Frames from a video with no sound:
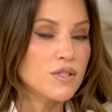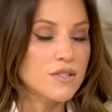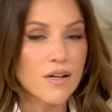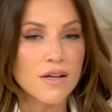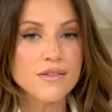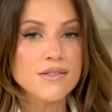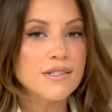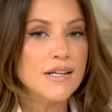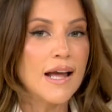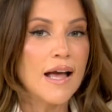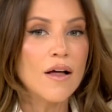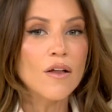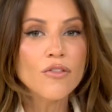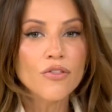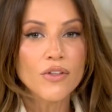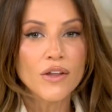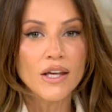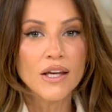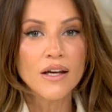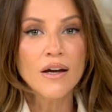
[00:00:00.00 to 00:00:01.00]
does stay
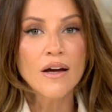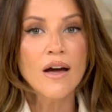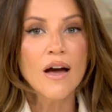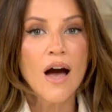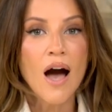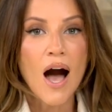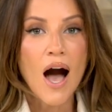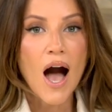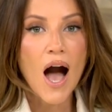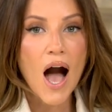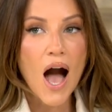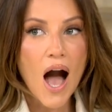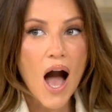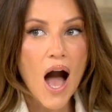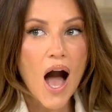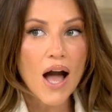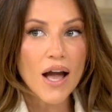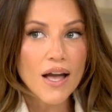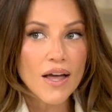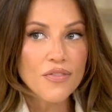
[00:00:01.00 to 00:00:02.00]
healthy,
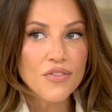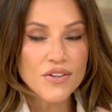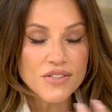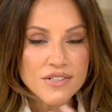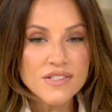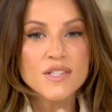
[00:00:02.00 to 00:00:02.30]
this